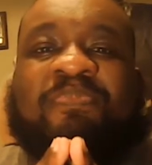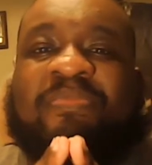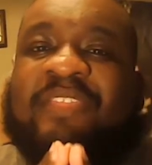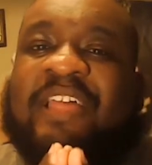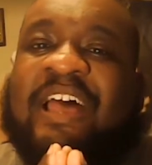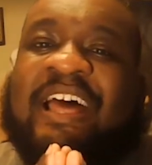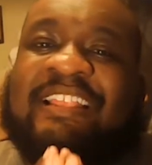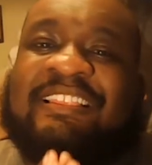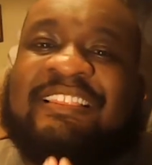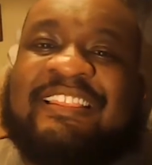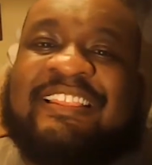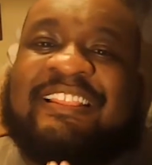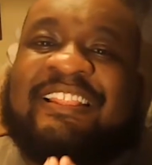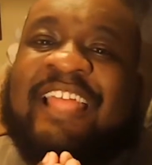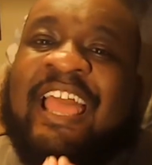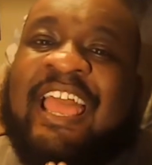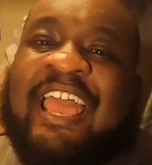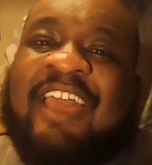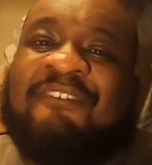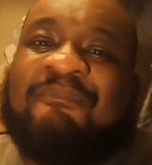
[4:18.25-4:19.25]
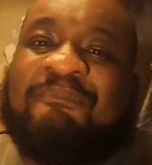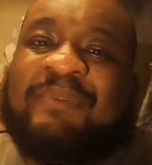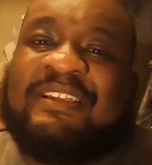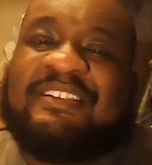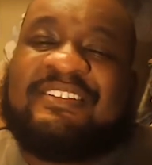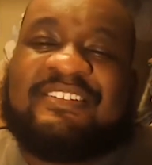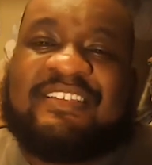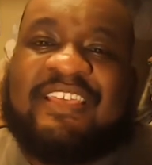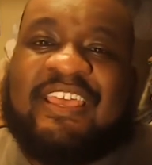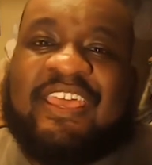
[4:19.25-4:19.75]
I have been
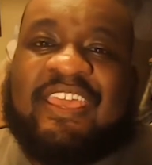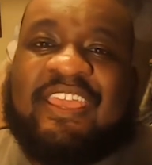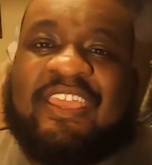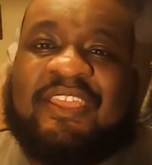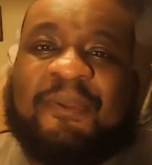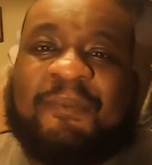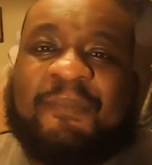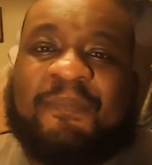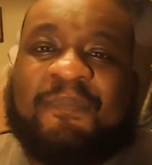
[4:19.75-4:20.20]
saying